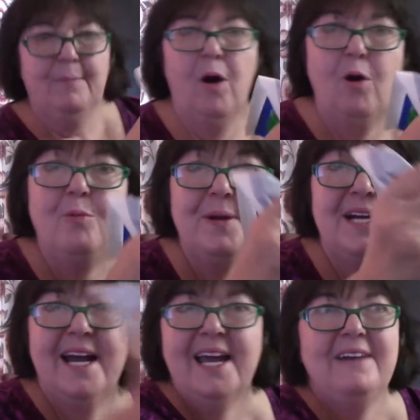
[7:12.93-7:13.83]

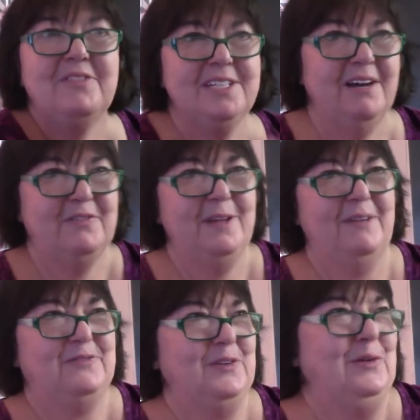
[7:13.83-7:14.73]
hoping I have enough
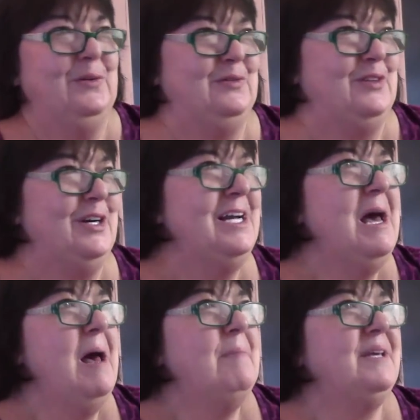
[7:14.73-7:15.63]
left over
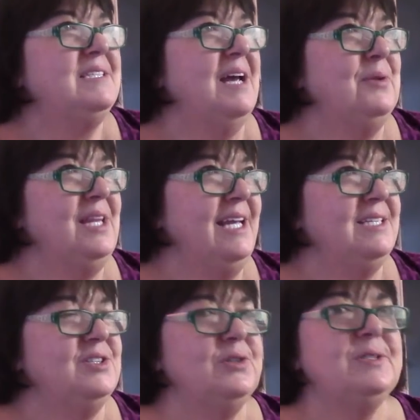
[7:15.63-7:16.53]
because I would like
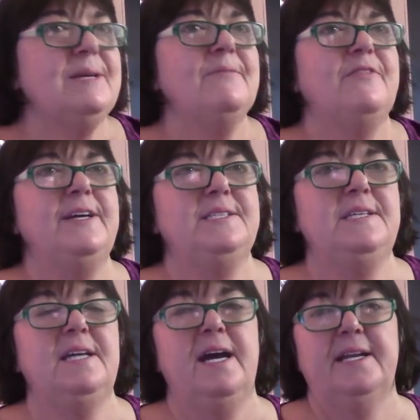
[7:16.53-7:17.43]
to do some
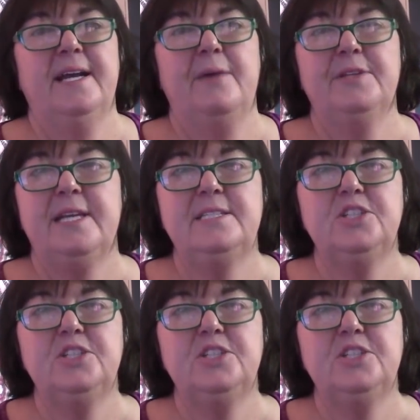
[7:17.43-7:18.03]
fussy cutting. I would like to